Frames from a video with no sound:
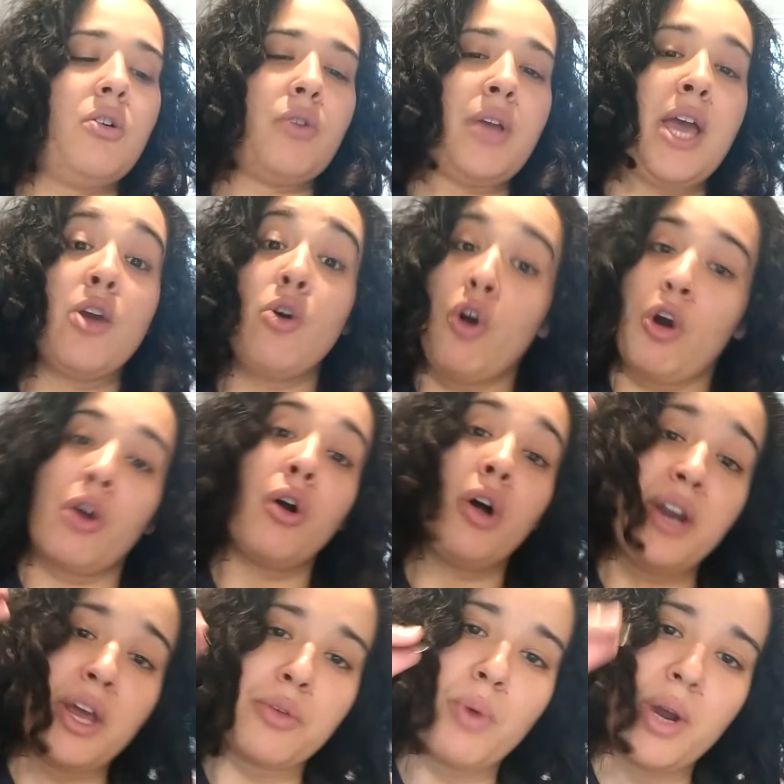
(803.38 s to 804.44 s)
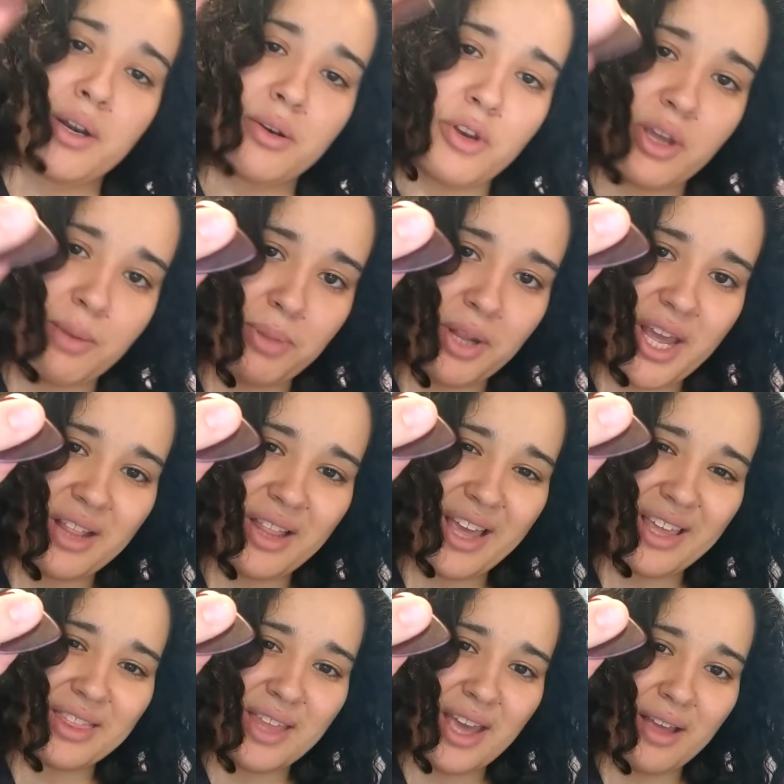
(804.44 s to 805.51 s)
Okay, or another one. You could play it
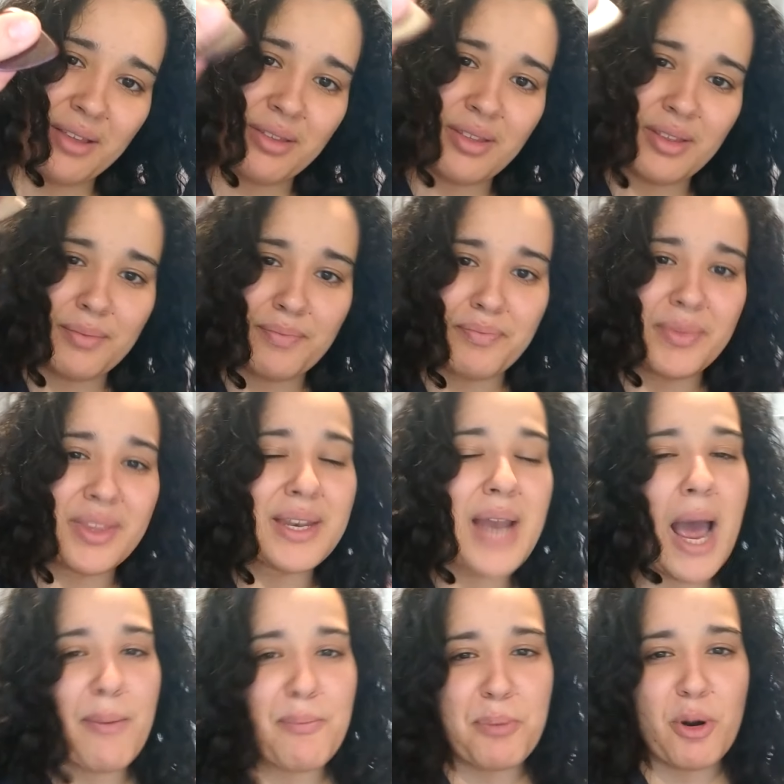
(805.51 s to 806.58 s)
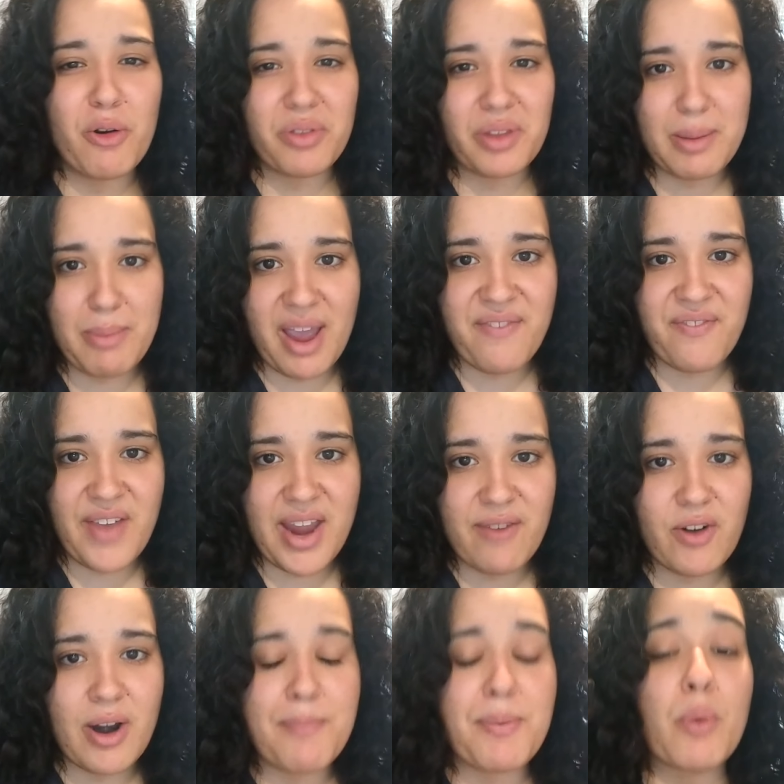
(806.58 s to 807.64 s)
like this. It's not personally my
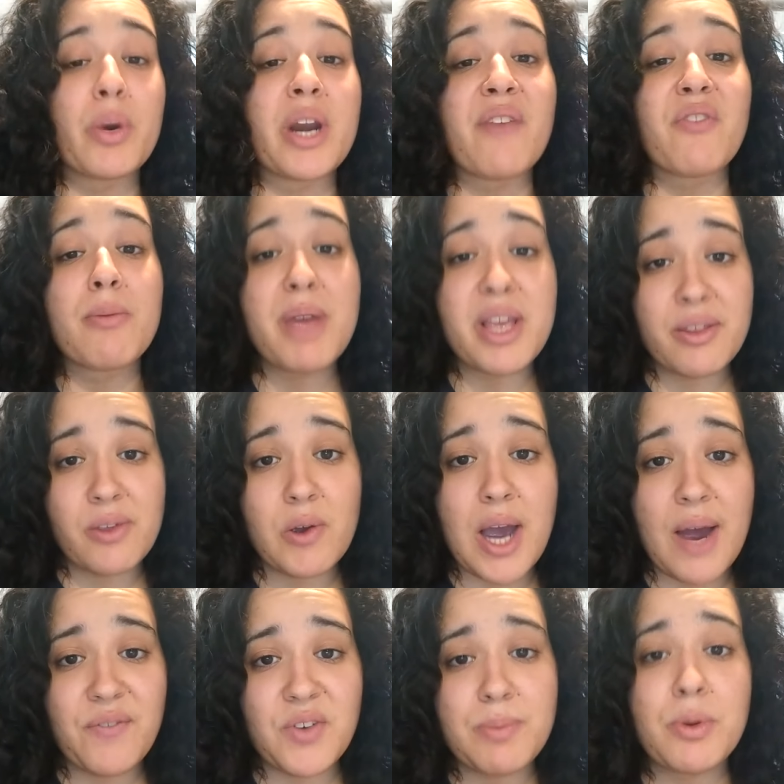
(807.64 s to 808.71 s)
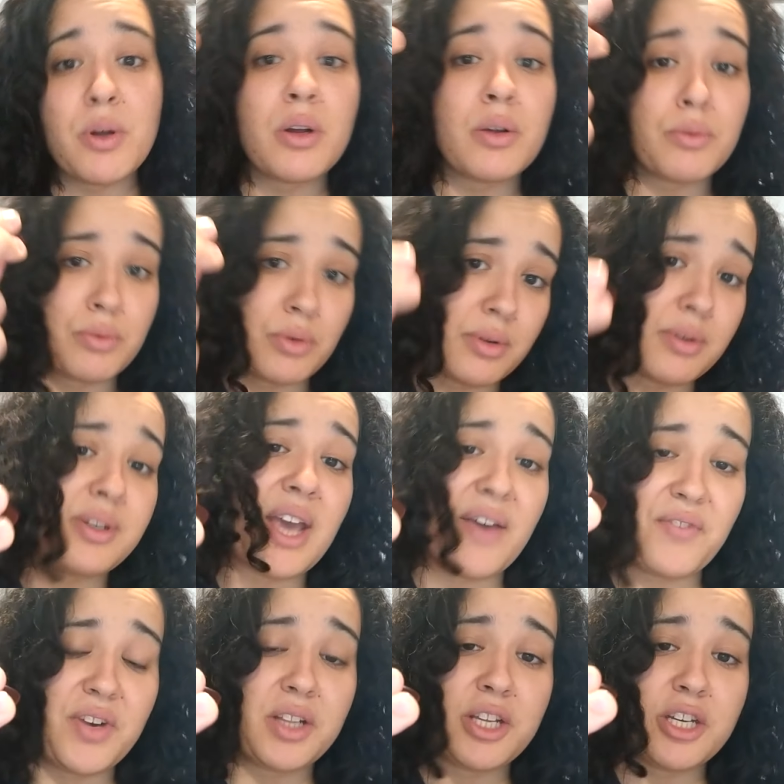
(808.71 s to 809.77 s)
favorite, but whatever makes you comfortable,
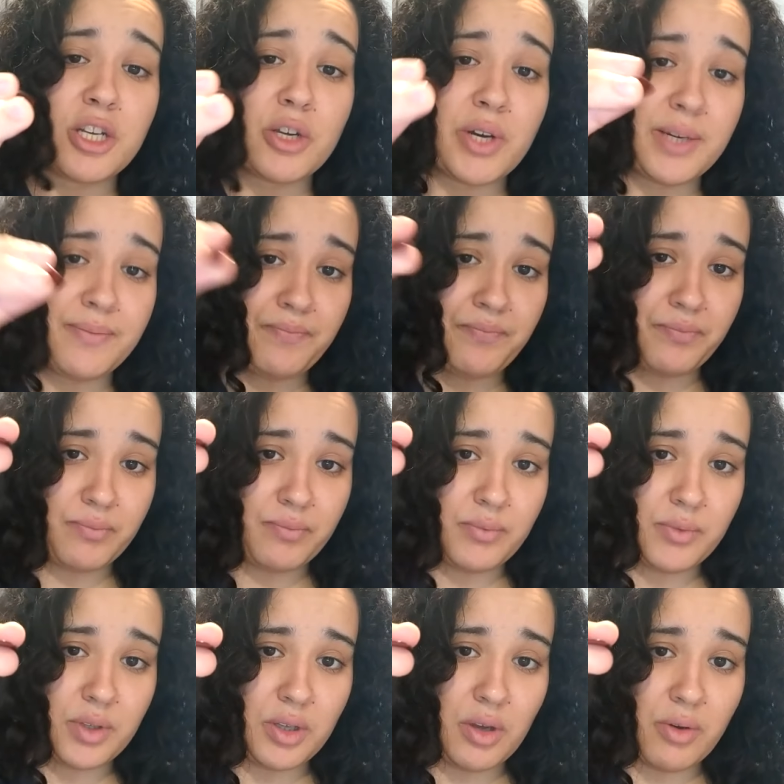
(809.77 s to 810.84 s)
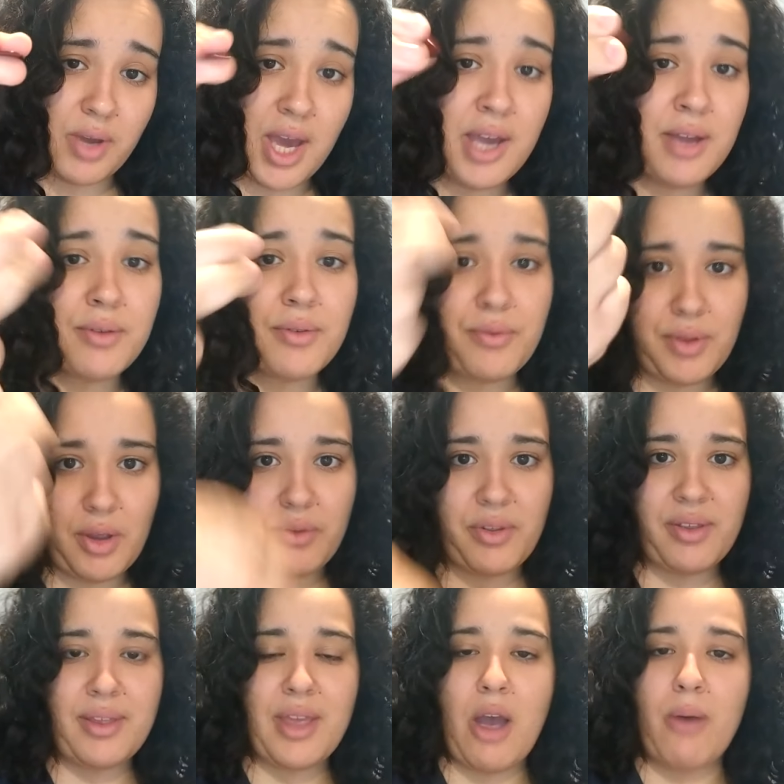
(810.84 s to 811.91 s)
definitely do it. Okay? So
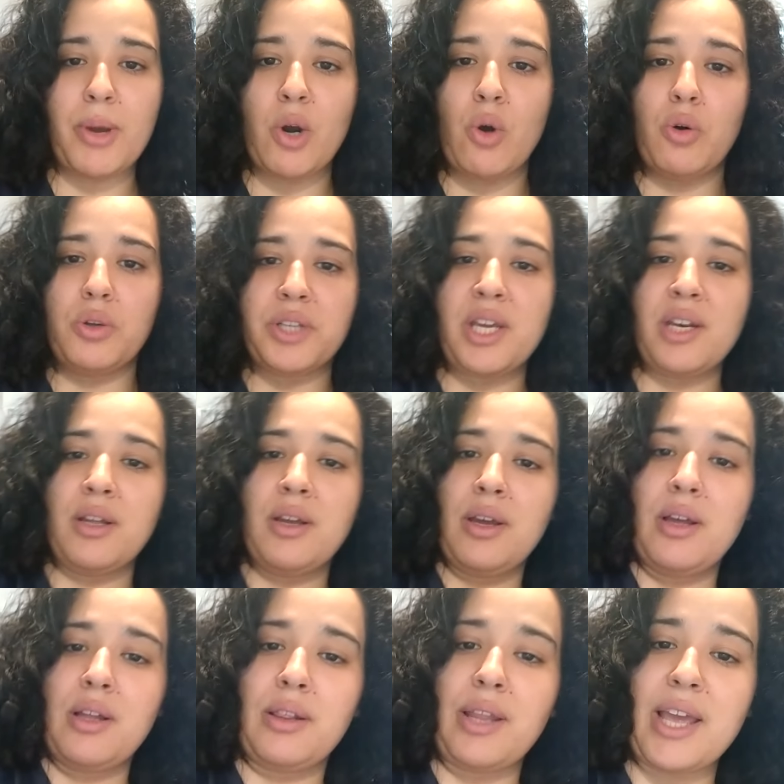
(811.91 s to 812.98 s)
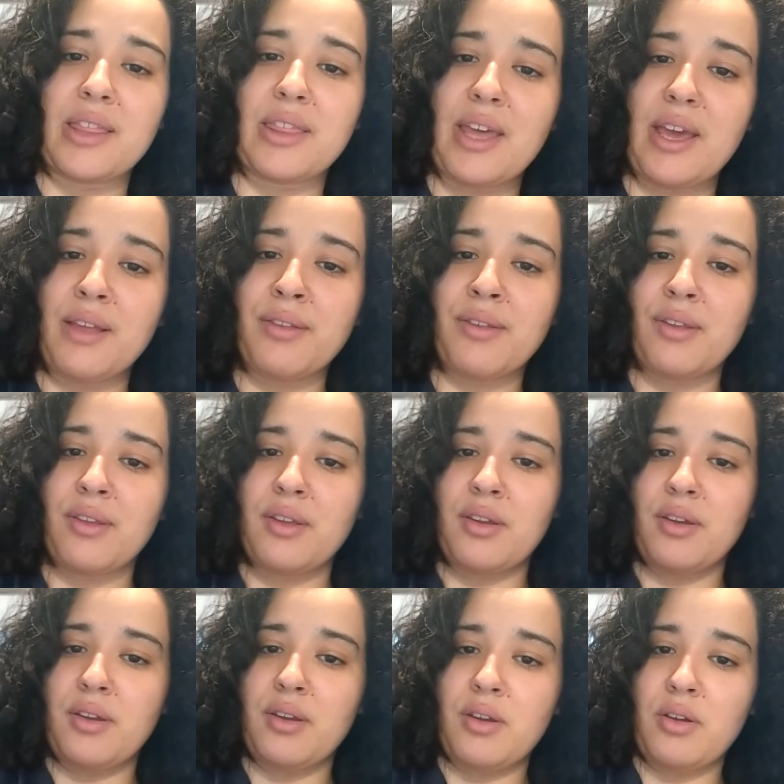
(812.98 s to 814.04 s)
this is how I'm going to hold it, like this,
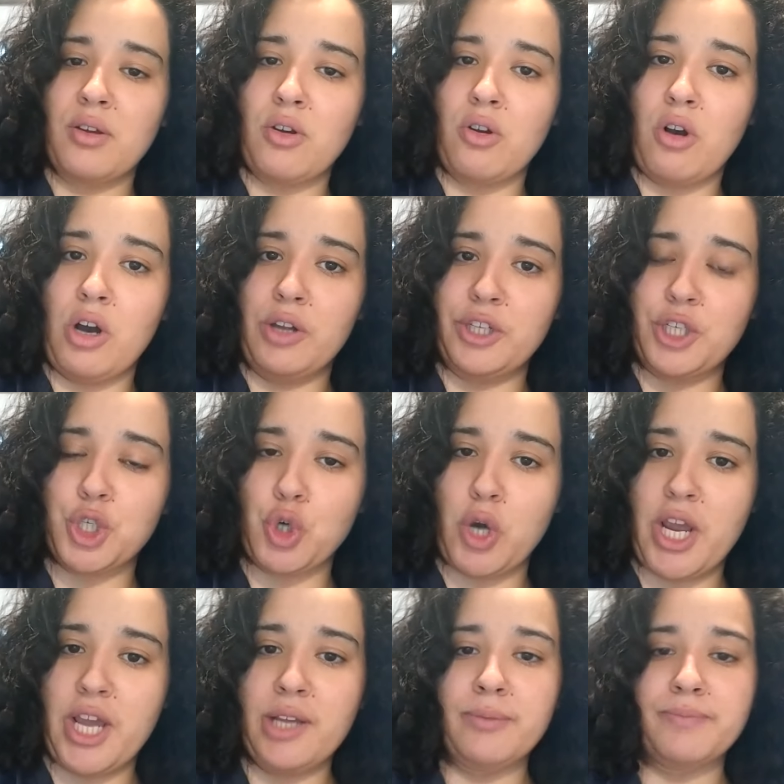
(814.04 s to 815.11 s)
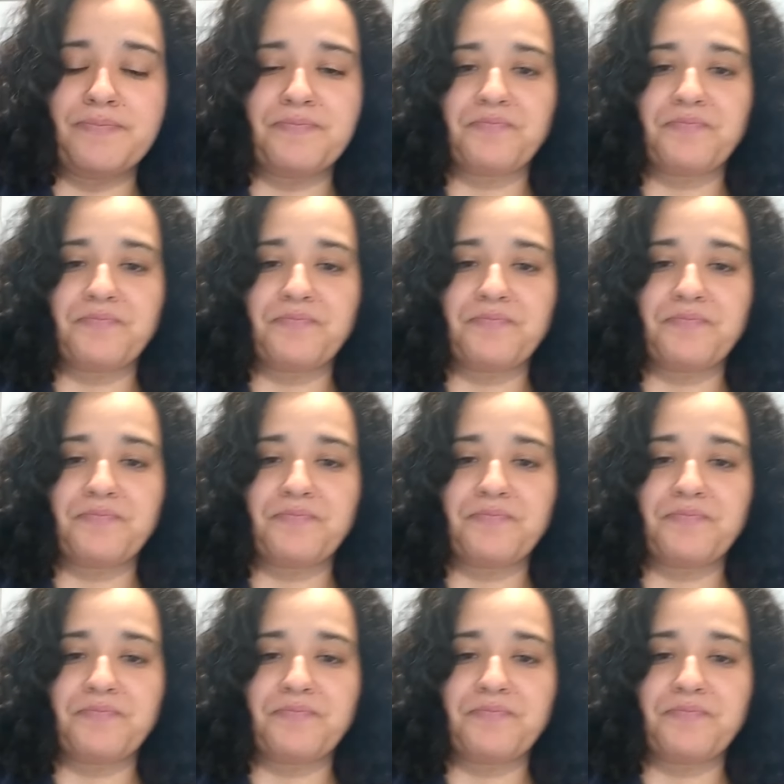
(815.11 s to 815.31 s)
on the string.